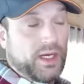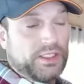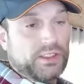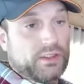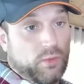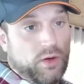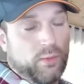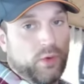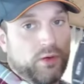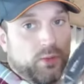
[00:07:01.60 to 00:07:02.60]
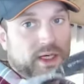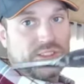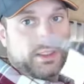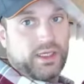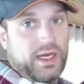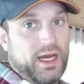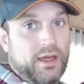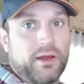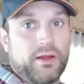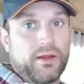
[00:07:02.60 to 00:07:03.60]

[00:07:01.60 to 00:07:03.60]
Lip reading: wedges and 1 wooden wedge in the eye.